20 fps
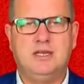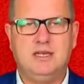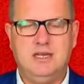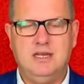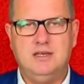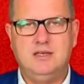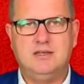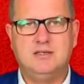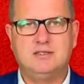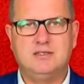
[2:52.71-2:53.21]

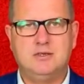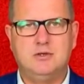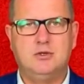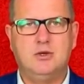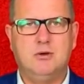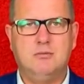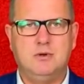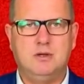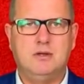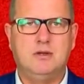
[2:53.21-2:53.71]
Kita is the
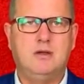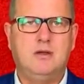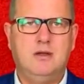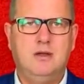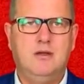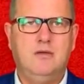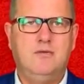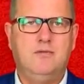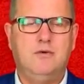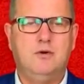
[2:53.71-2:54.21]
German
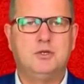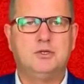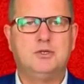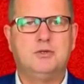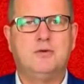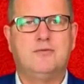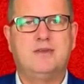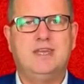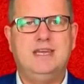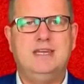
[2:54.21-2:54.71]
version
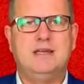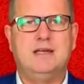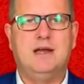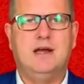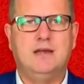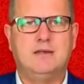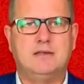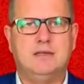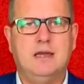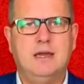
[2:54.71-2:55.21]
of
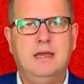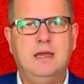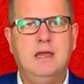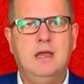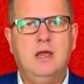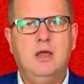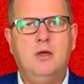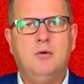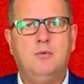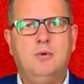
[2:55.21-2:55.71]
kindergarten,
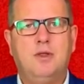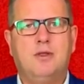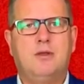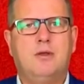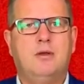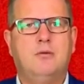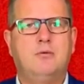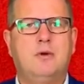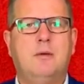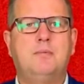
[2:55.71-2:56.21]

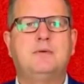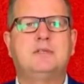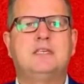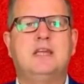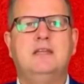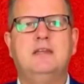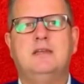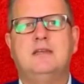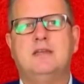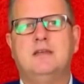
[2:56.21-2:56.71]
with
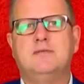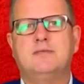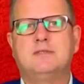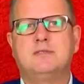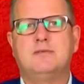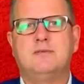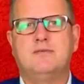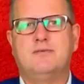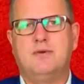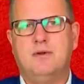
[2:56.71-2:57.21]

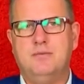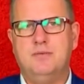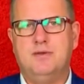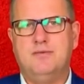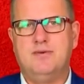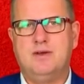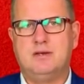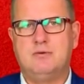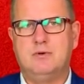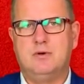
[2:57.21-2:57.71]
representatives from the
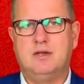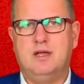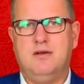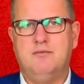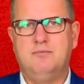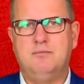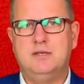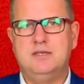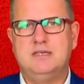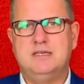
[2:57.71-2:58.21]
federal
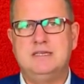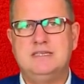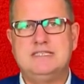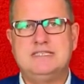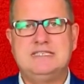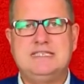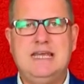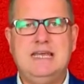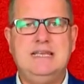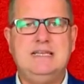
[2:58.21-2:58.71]
government,
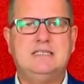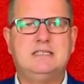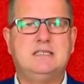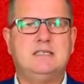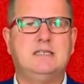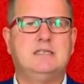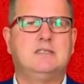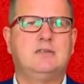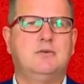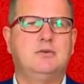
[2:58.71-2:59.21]
states,
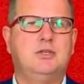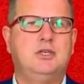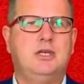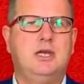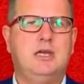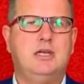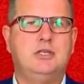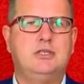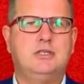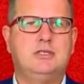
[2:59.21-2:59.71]

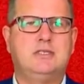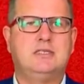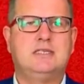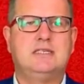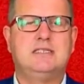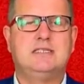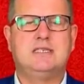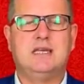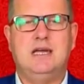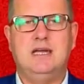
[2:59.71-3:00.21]
associations,
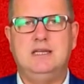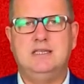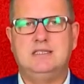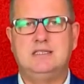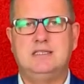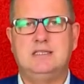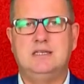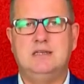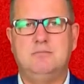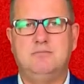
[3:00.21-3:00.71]

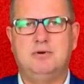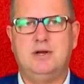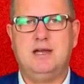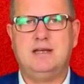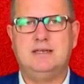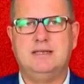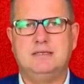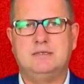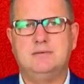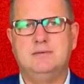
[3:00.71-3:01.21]
science and
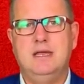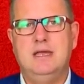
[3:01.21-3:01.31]
practice.